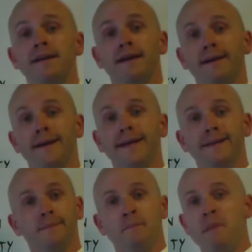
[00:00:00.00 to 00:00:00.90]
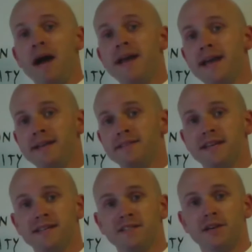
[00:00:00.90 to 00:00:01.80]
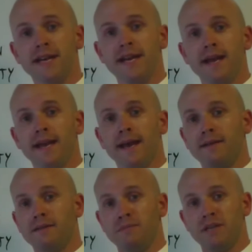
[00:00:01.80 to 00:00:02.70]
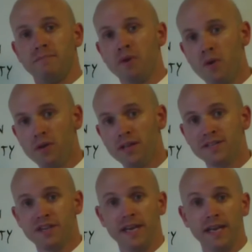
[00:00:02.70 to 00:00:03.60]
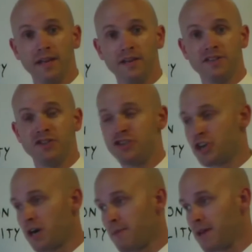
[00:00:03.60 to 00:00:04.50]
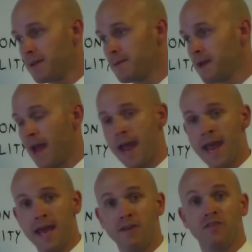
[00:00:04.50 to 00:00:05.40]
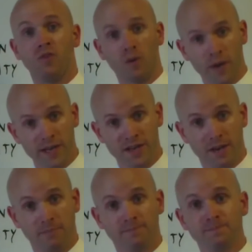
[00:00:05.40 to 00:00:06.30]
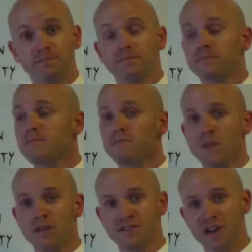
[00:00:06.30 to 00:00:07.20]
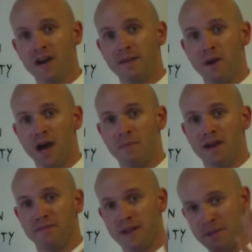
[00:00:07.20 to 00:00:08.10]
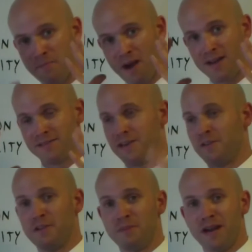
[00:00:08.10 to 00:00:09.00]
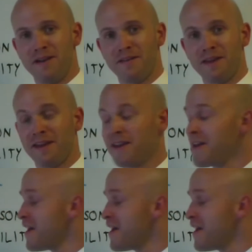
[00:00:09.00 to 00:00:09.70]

All right, my ancestry, I got a little bit of Polish, English, German, and Norwegian. Sorry, Mom, I paused there a little bit, I had to think.